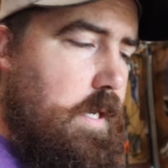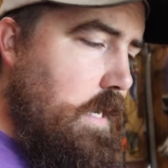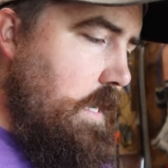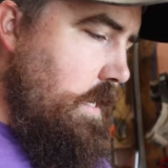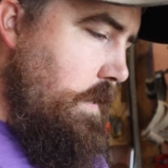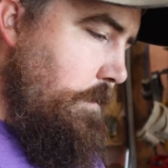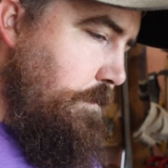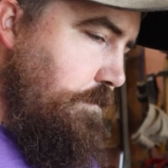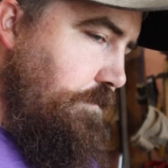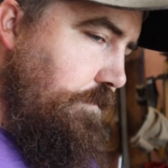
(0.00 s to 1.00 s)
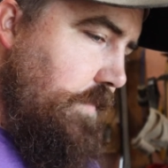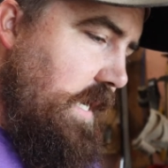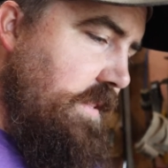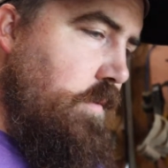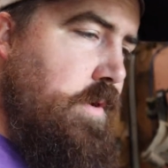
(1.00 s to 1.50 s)
And
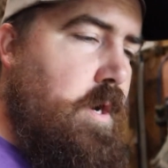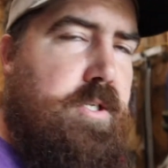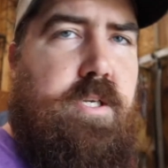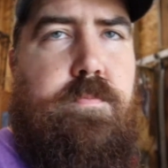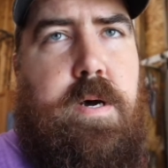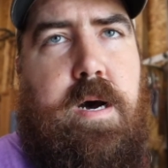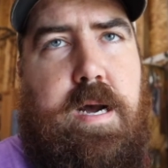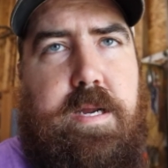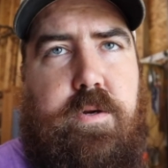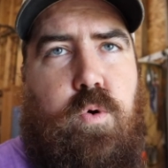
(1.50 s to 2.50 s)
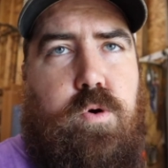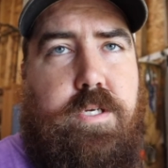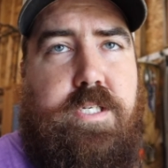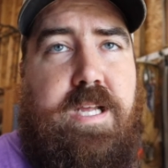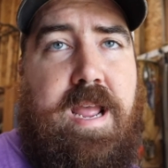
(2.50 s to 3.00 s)
then we also bought
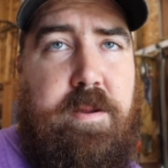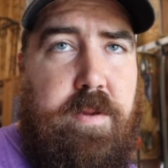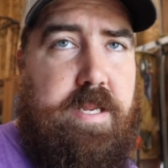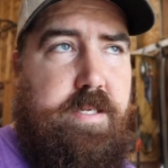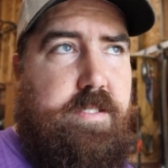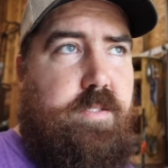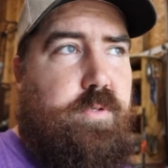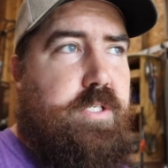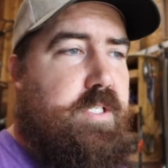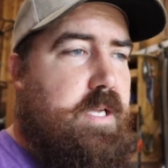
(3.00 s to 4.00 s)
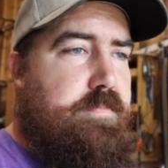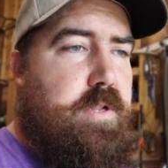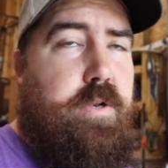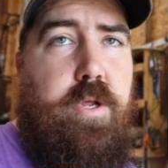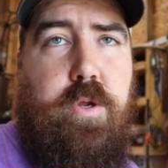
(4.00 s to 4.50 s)
Cornish game hens, which is
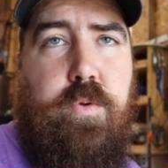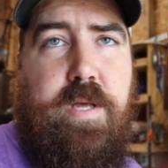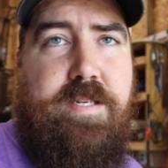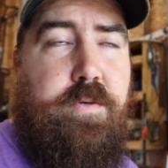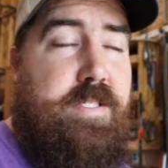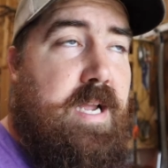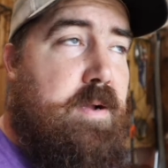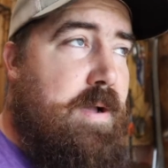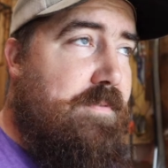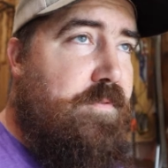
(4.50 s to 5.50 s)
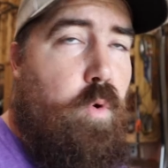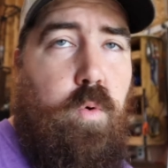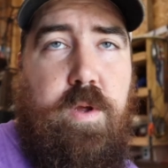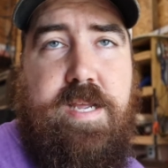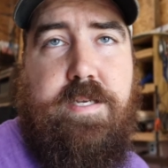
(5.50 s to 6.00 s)
something new. They only take about
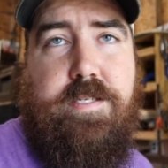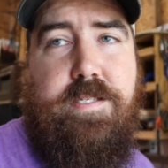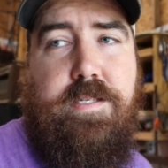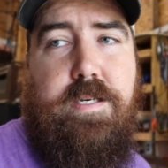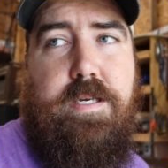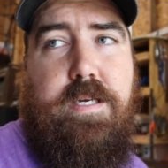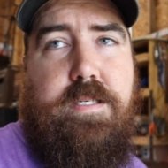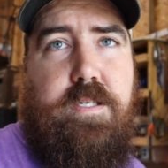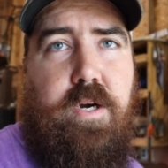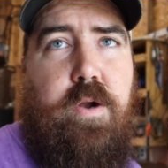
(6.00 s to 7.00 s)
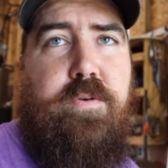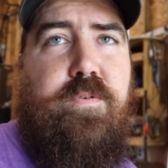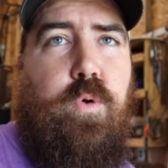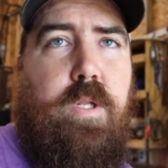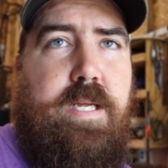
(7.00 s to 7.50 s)
4 weeks to grow to
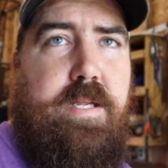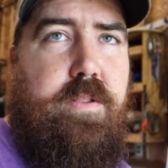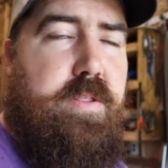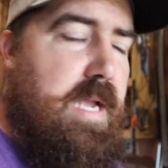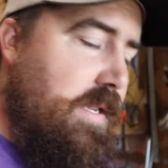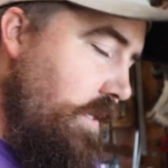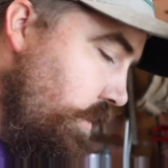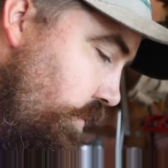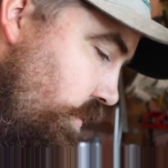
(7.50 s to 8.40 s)
full length, and then